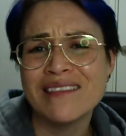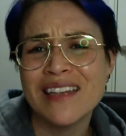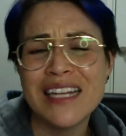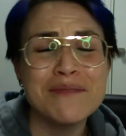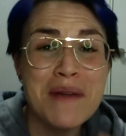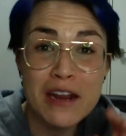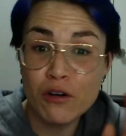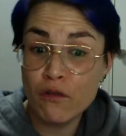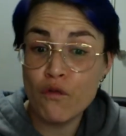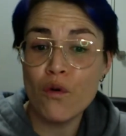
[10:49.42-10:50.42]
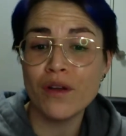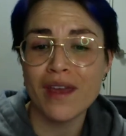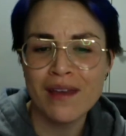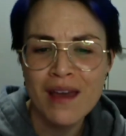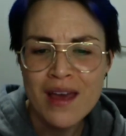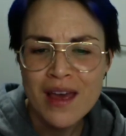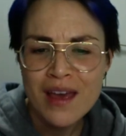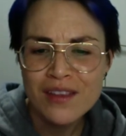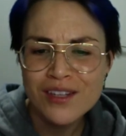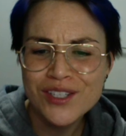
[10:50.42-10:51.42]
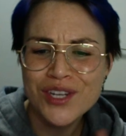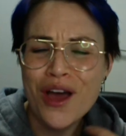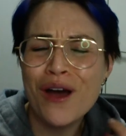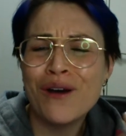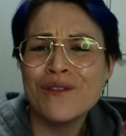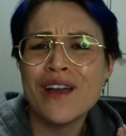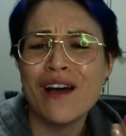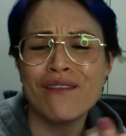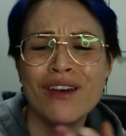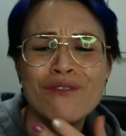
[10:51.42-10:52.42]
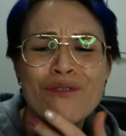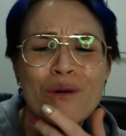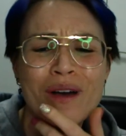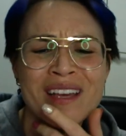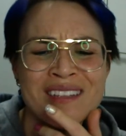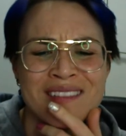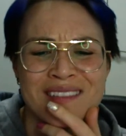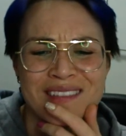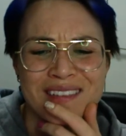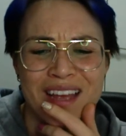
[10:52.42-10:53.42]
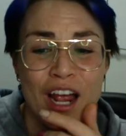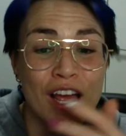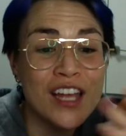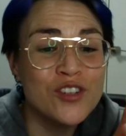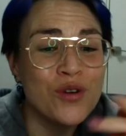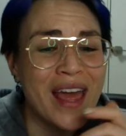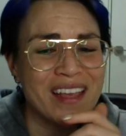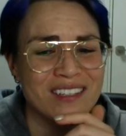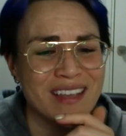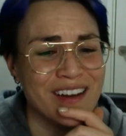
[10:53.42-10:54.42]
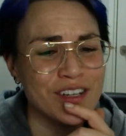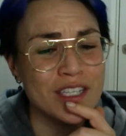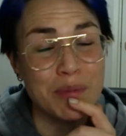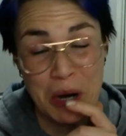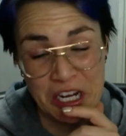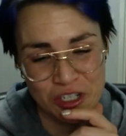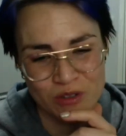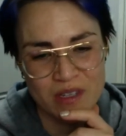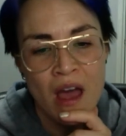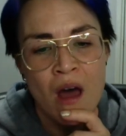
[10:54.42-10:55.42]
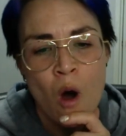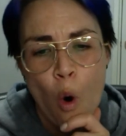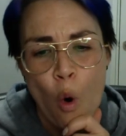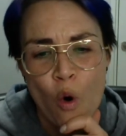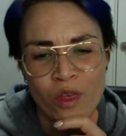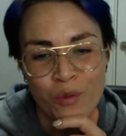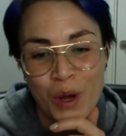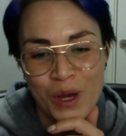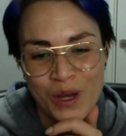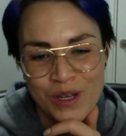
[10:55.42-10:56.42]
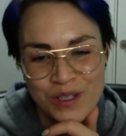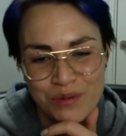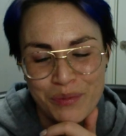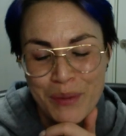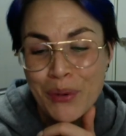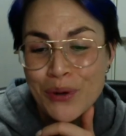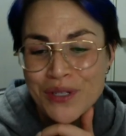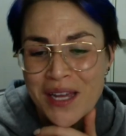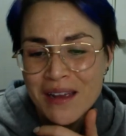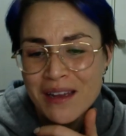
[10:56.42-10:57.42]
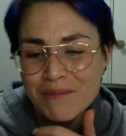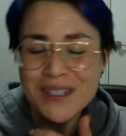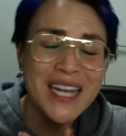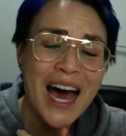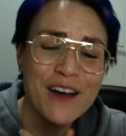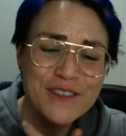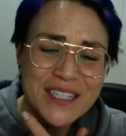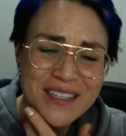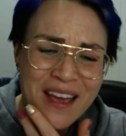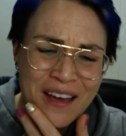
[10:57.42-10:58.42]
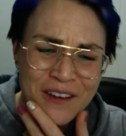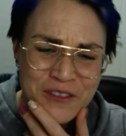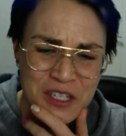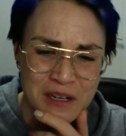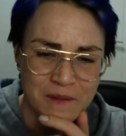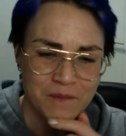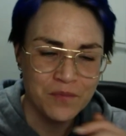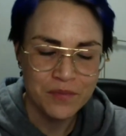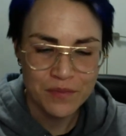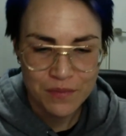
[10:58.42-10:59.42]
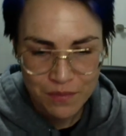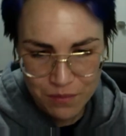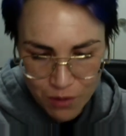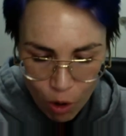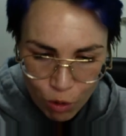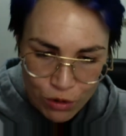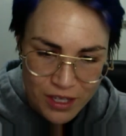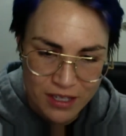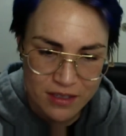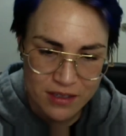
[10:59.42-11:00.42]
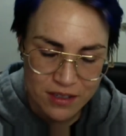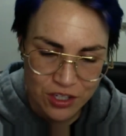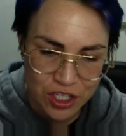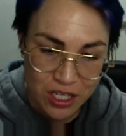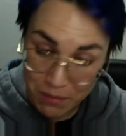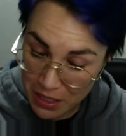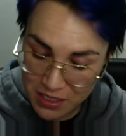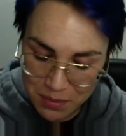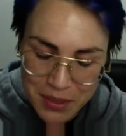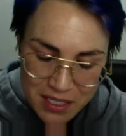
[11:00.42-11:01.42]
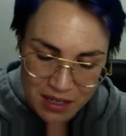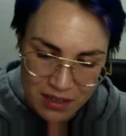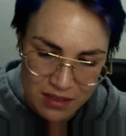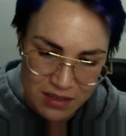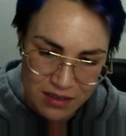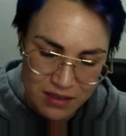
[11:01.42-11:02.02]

and a manner of walking, the tone of her voice, her address and expressions, or the word will be put but half deserved." "All this she must possess,"